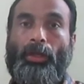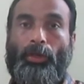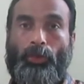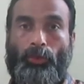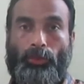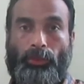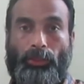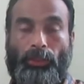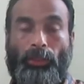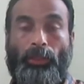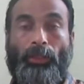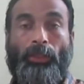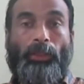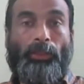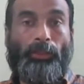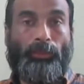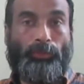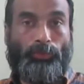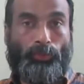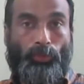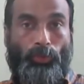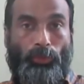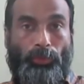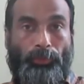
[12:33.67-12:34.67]
Okay,
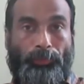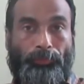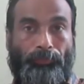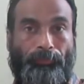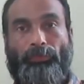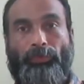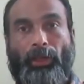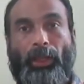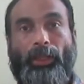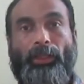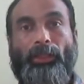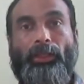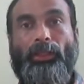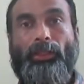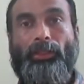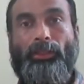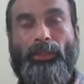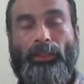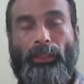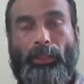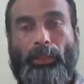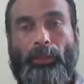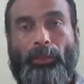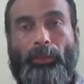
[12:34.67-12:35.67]
so
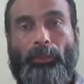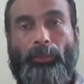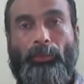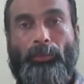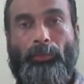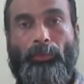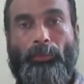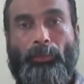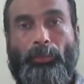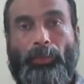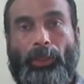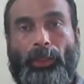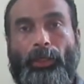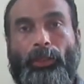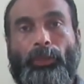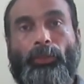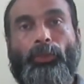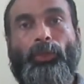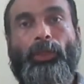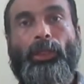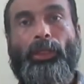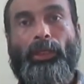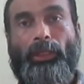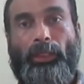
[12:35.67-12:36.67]
finding a
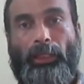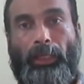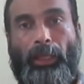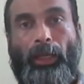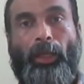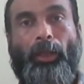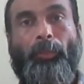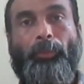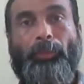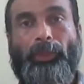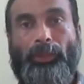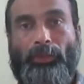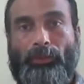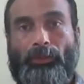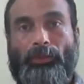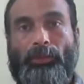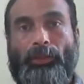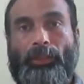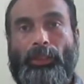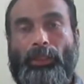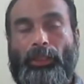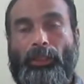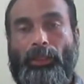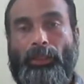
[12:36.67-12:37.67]
particular element
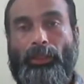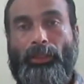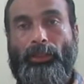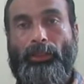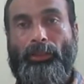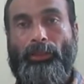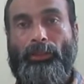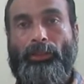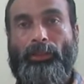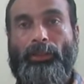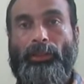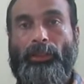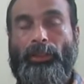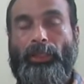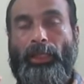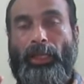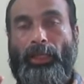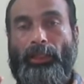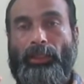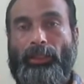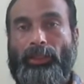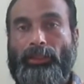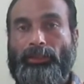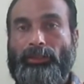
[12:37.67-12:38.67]
in a
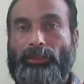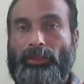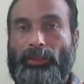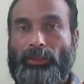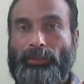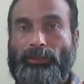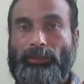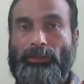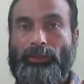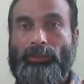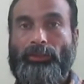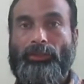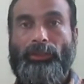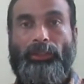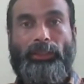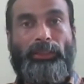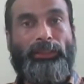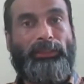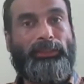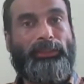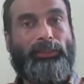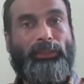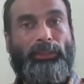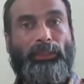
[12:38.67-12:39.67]
data structure
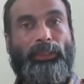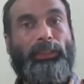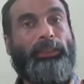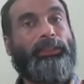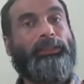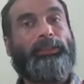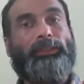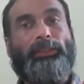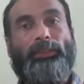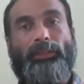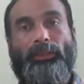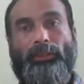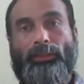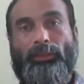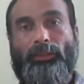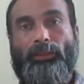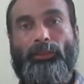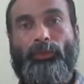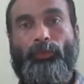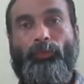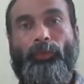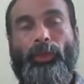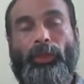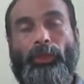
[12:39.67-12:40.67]
is easy
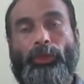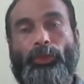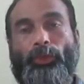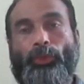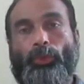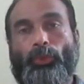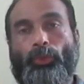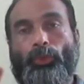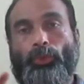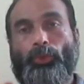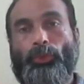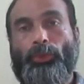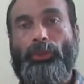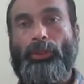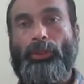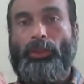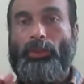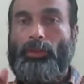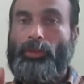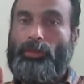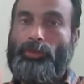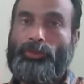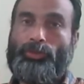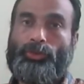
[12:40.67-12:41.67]
when you
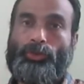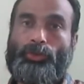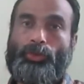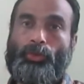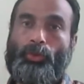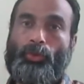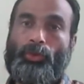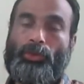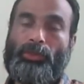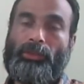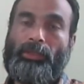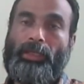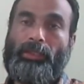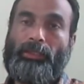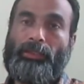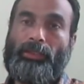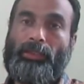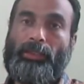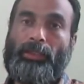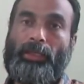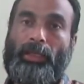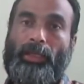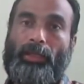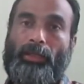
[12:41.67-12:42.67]
store that
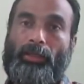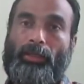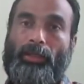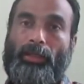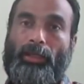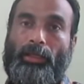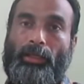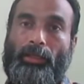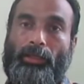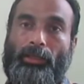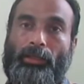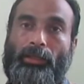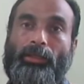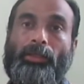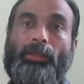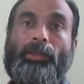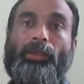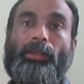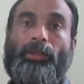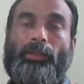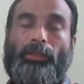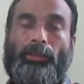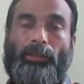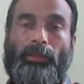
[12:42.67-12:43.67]
in an array
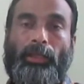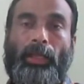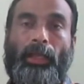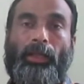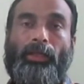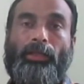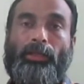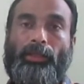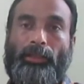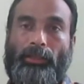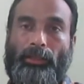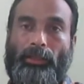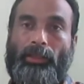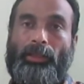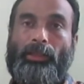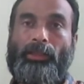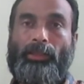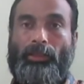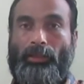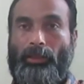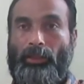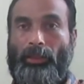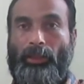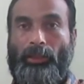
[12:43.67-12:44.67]
than in a
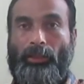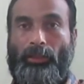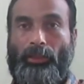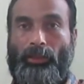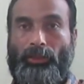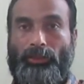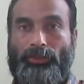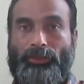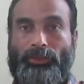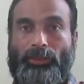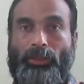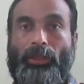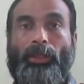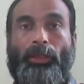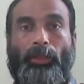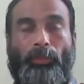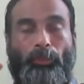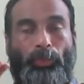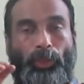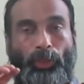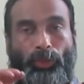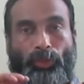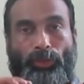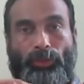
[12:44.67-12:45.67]
linked list,
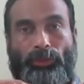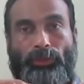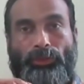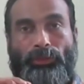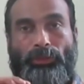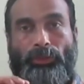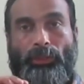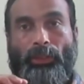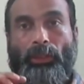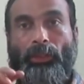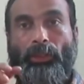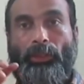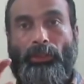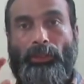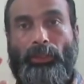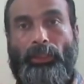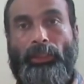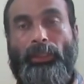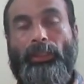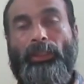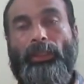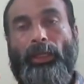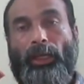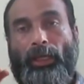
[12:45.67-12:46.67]
because
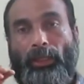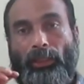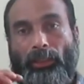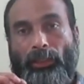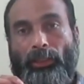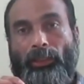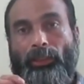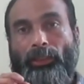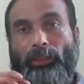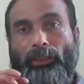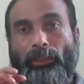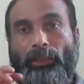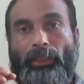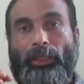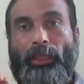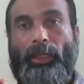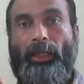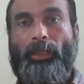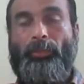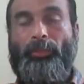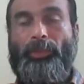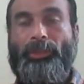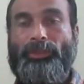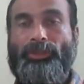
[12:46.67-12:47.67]
the array, the
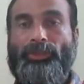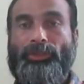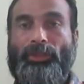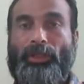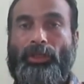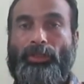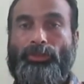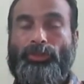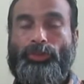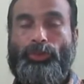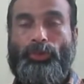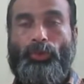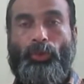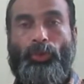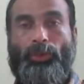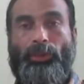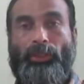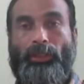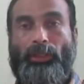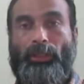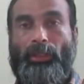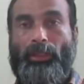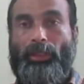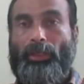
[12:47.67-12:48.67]
elements are stored
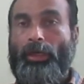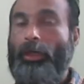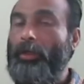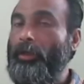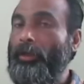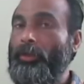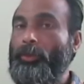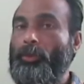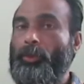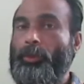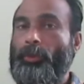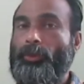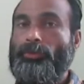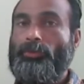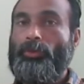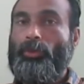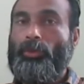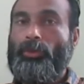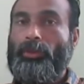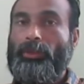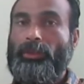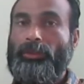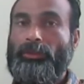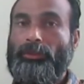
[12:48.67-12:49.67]
in a continuous
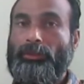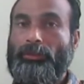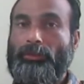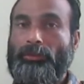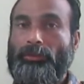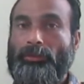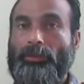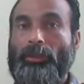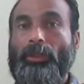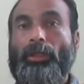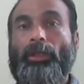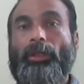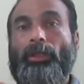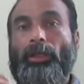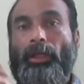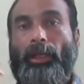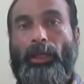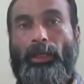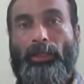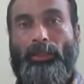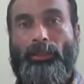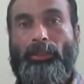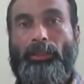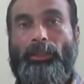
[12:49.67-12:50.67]
locations,
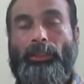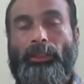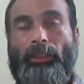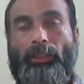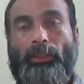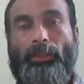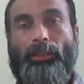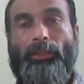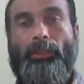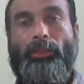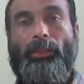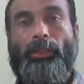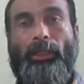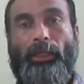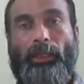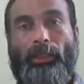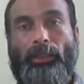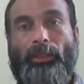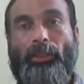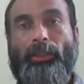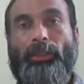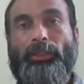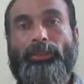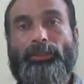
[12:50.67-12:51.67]
and in
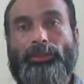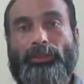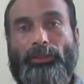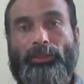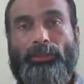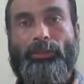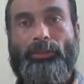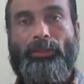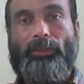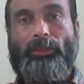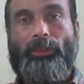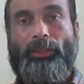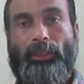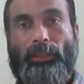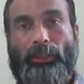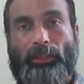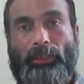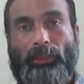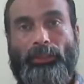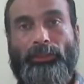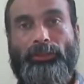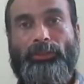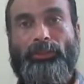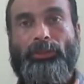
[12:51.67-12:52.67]
linked list it
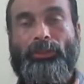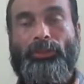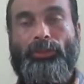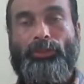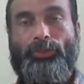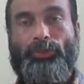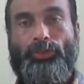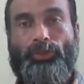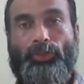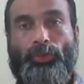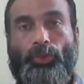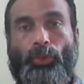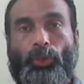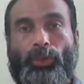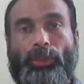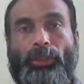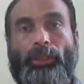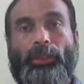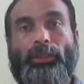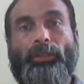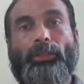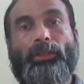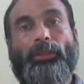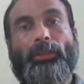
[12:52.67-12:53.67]
is
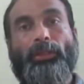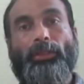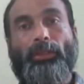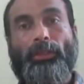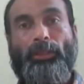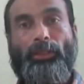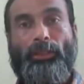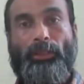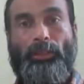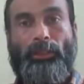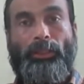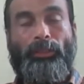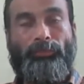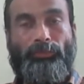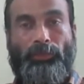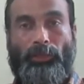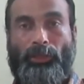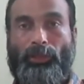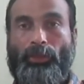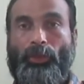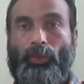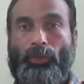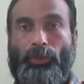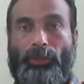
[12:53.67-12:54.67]
stored in
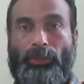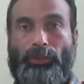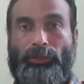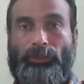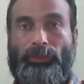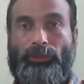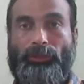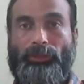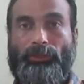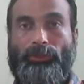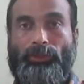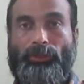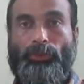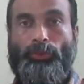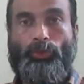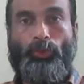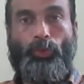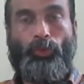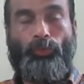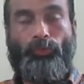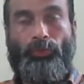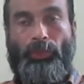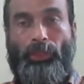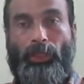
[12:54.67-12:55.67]
different locations.
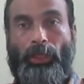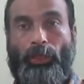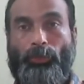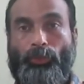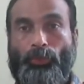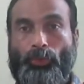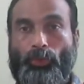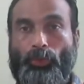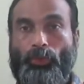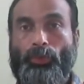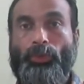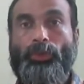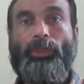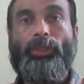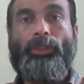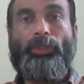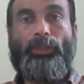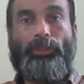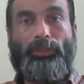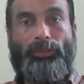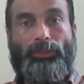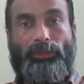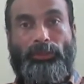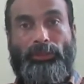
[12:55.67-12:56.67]
So we have to
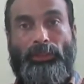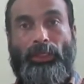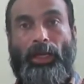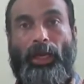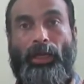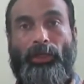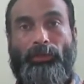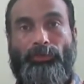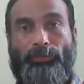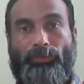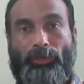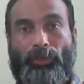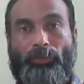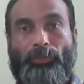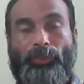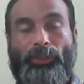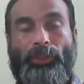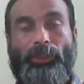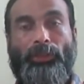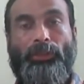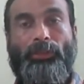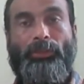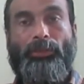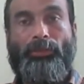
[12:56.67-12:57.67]
start from
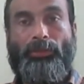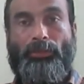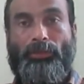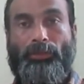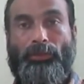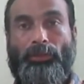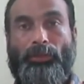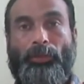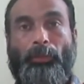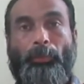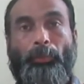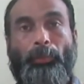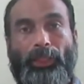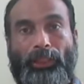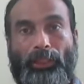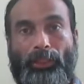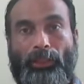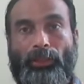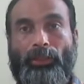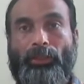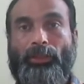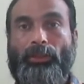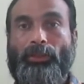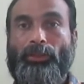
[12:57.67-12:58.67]
the
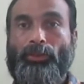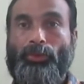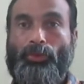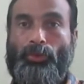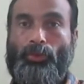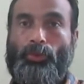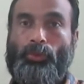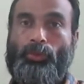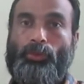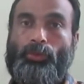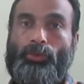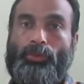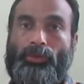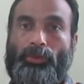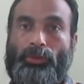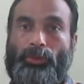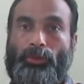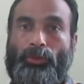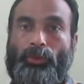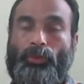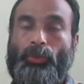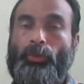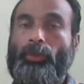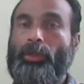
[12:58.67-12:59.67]
beginning to
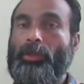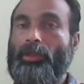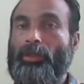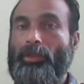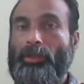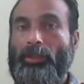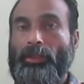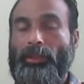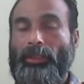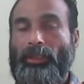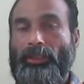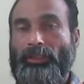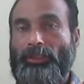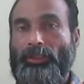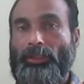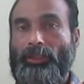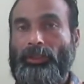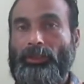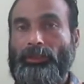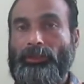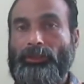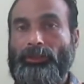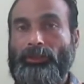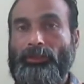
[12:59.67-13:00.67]
your
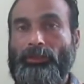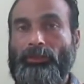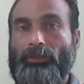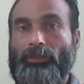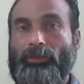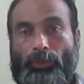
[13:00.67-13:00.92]
destination.